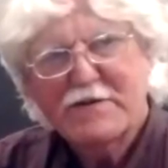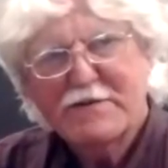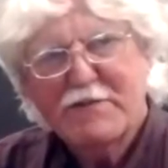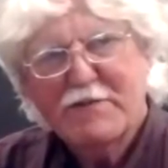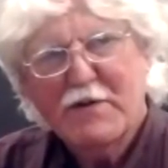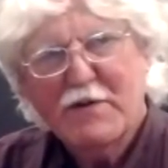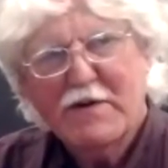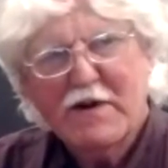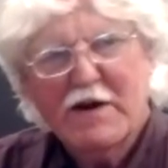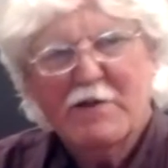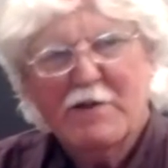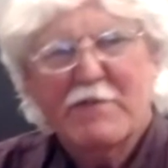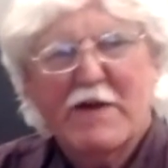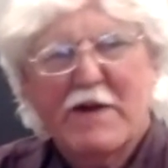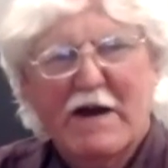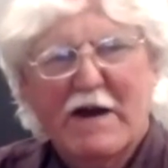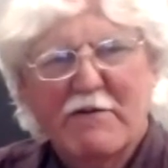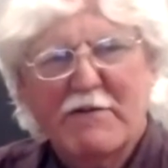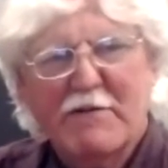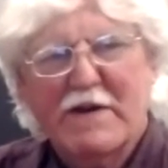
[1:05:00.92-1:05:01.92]
up, I'll make
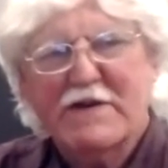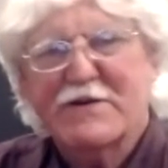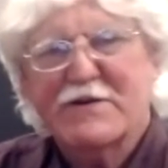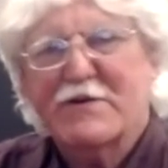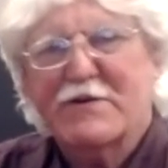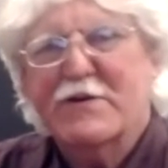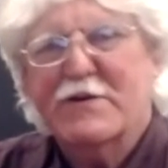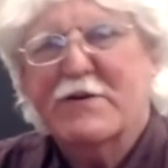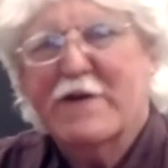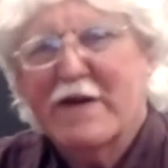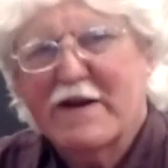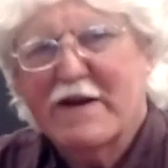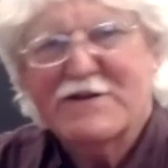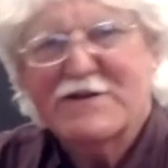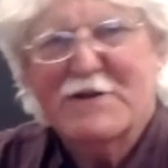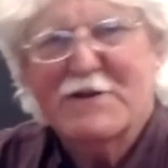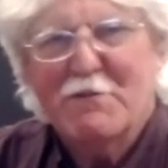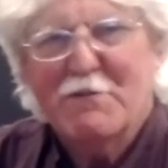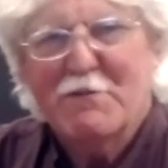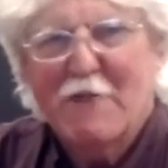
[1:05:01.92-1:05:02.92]
sure you get it
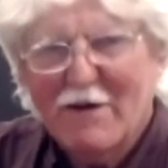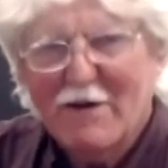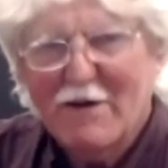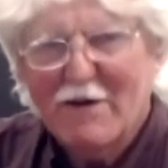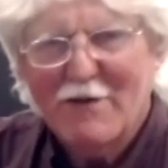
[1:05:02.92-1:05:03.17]
tomorrow.